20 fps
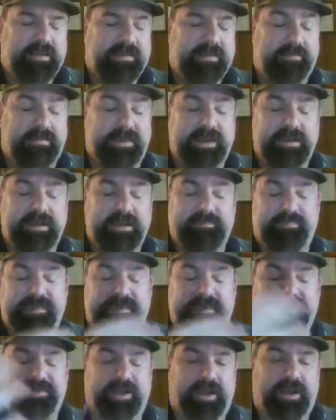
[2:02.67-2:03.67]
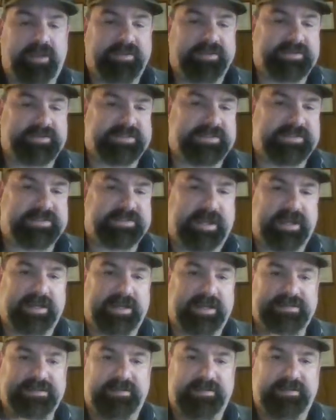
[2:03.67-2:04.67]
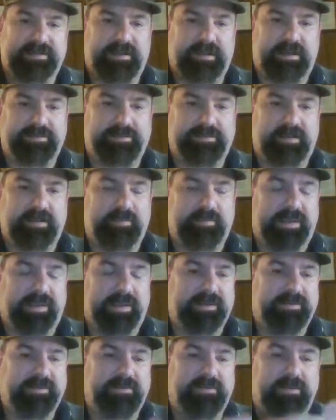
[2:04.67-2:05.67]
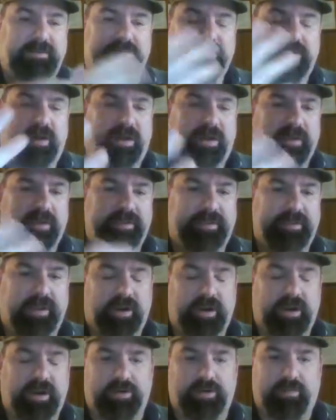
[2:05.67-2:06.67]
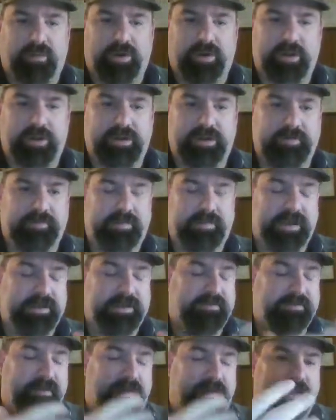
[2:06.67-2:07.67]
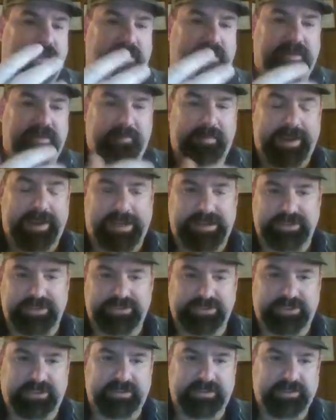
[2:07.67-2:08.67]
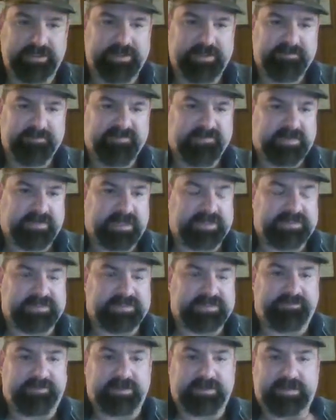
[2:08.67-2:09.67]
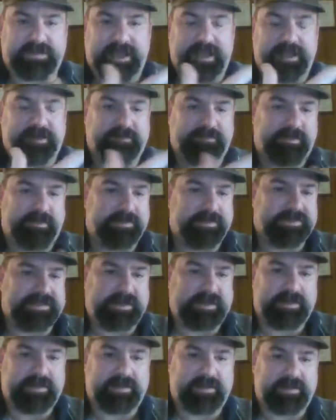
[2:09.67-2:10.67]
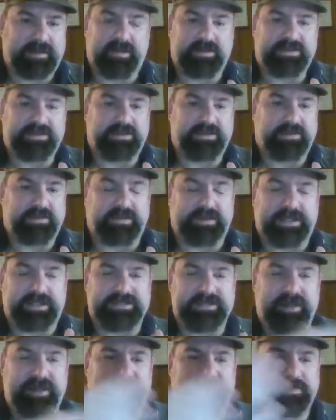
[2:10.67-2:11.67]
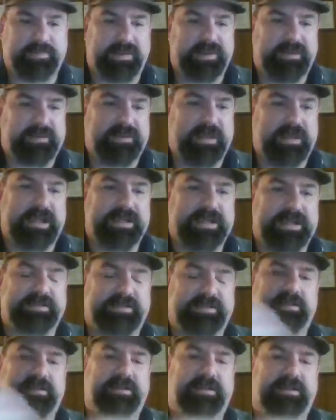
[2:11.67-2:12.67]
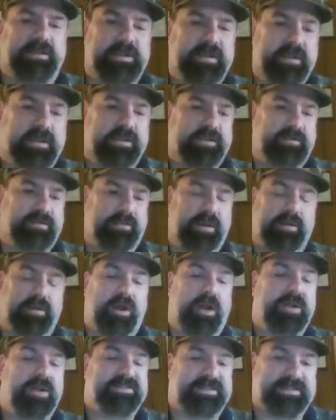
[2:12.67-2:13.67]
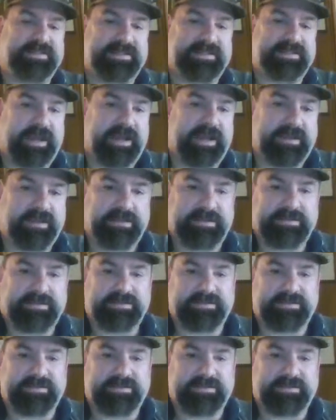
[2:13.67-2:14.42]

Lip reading: Men have built all the societies that are out there. Men do all of the hard work and men do all of the managing and stuff like that. And women take care of children. That's how it's been classically throughout all societies.